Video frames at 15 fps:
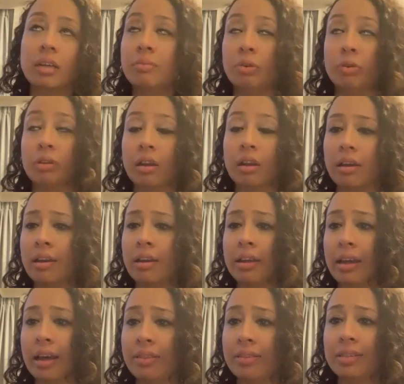I'm not going to lie,
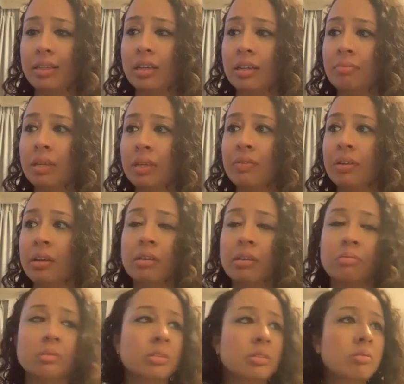like at the time, even I
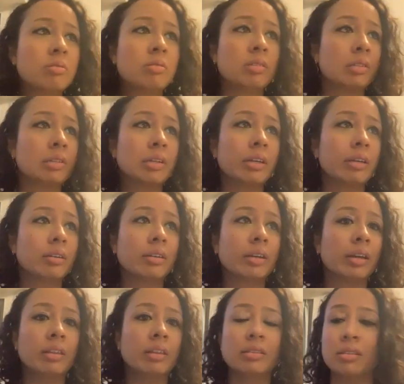was just like,
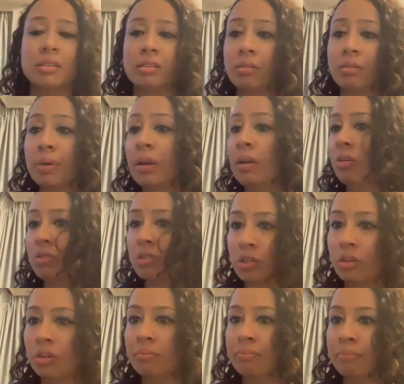okay, this is going to be a long
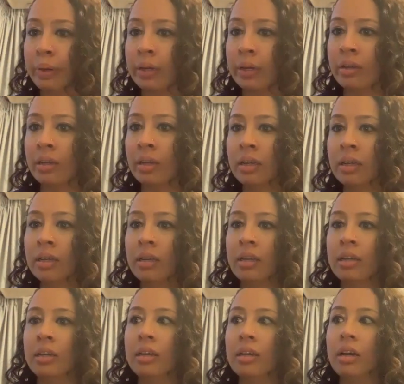shot, but
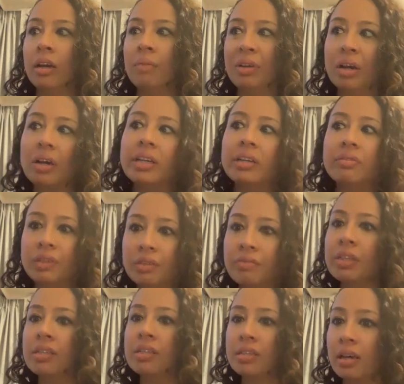I'm kind of
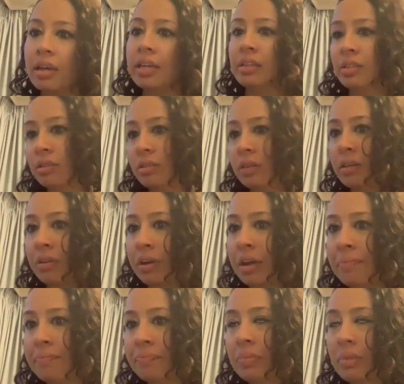convinced that I can do it,
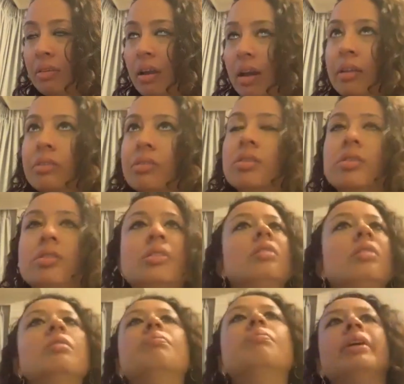right? And so
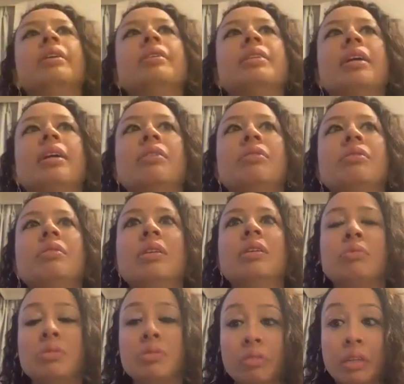to break it down,
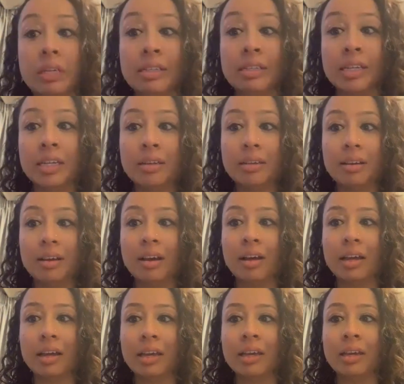it was not easy.
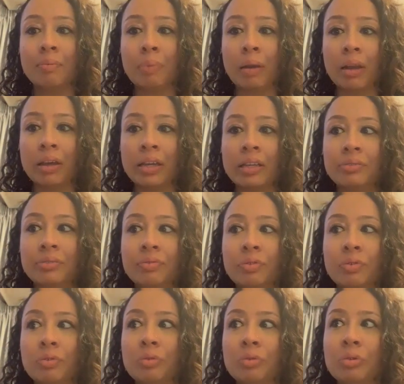I applied
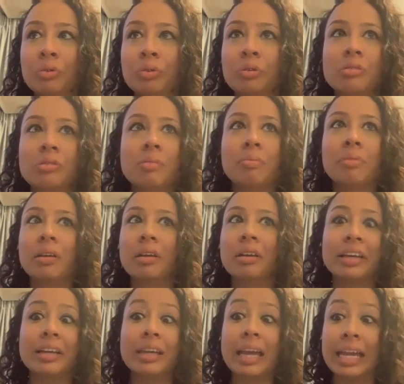for something
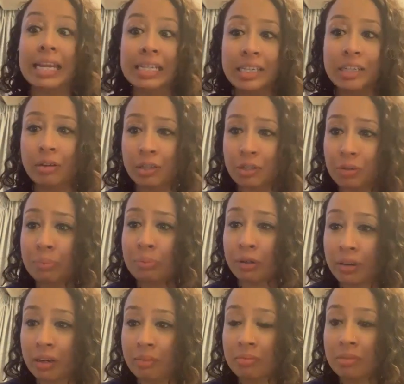like 80 graduate
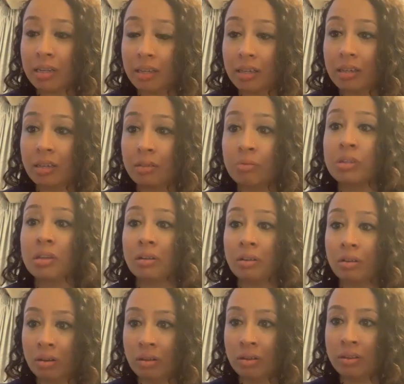programs. Like it was a lot.